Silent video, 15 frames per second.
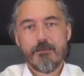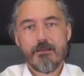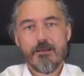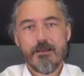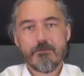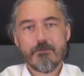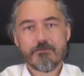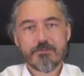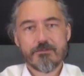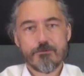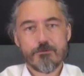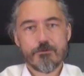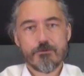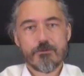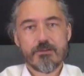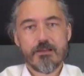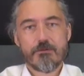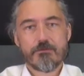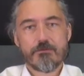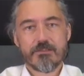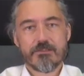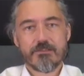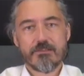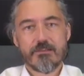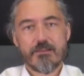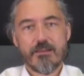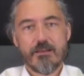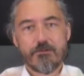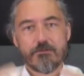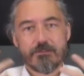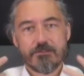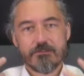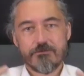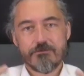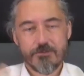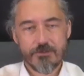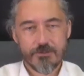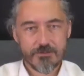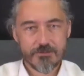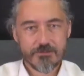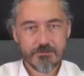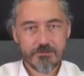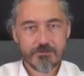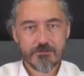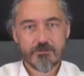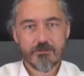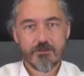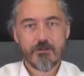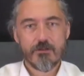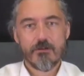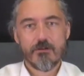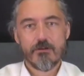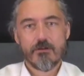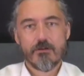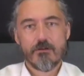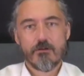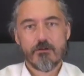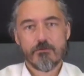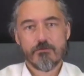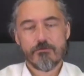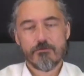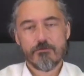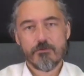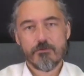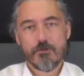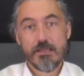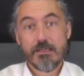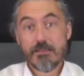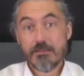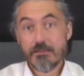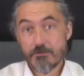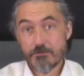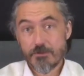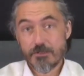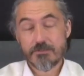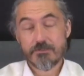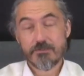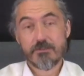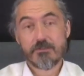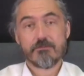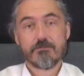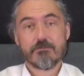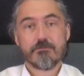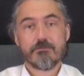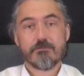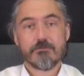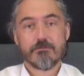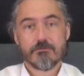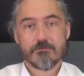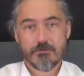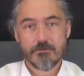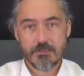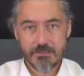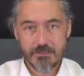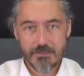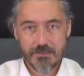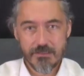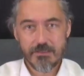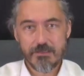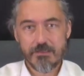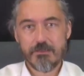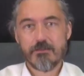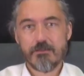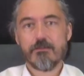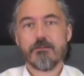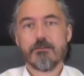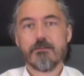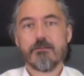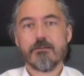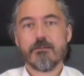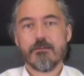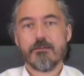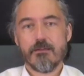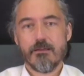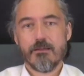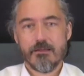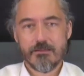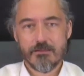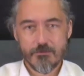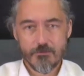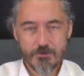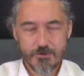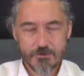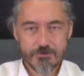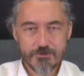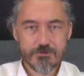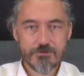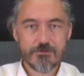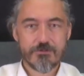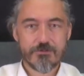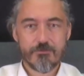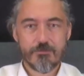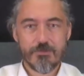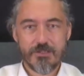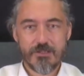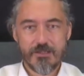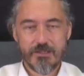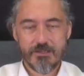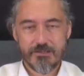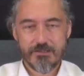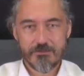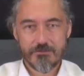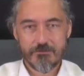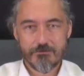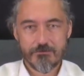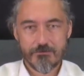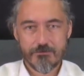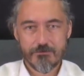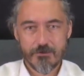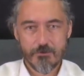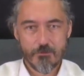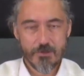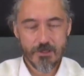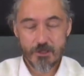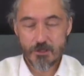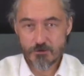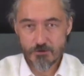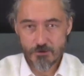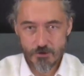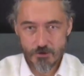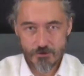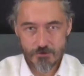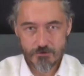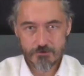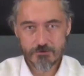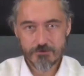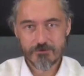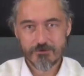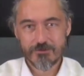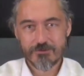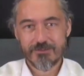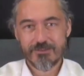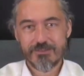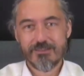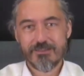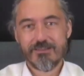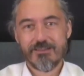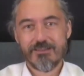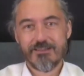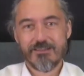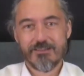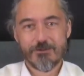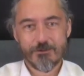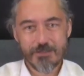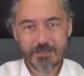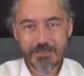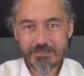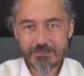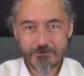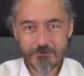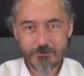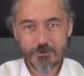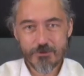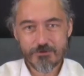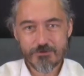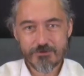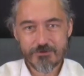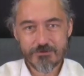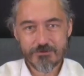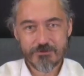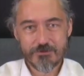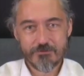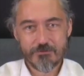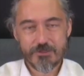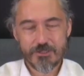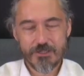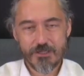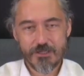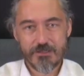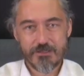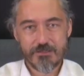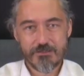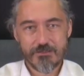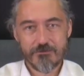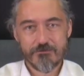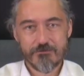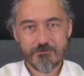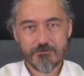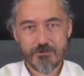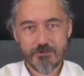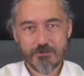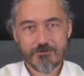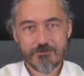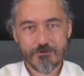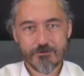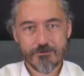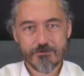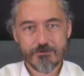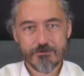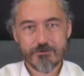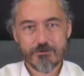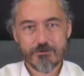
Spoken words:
comes through thousands and thousands of years of integration and healing, and the immune system being active and being taught, and the collective immune system being active and taught,